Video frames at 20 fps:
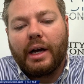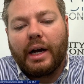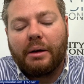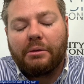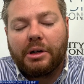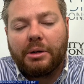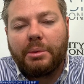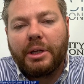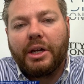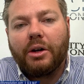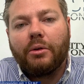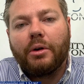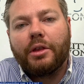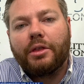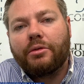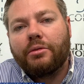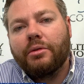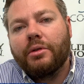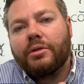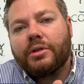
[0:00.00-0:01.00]
I'm going to be going
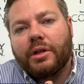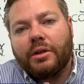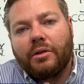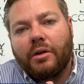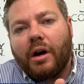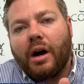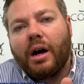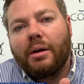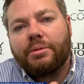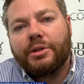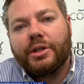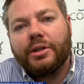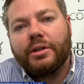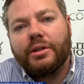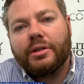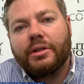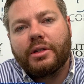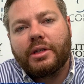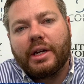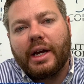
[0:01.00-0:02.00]
through those other
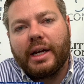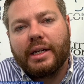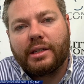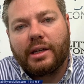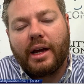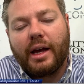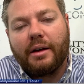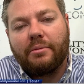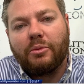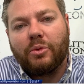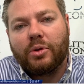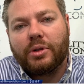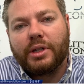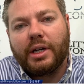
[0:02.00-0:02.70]
options as I have more